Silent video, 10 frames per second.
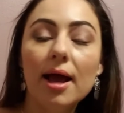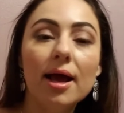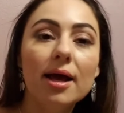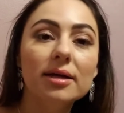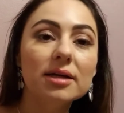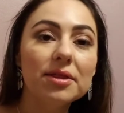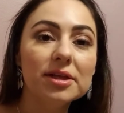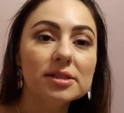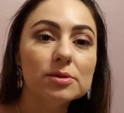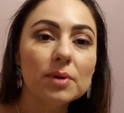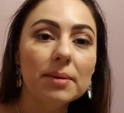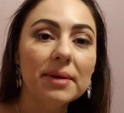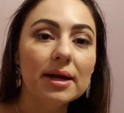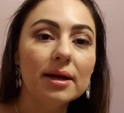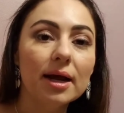And this is where I'm
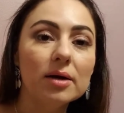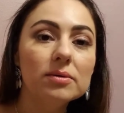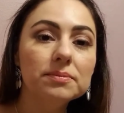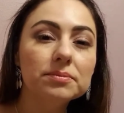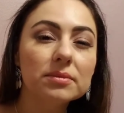at now.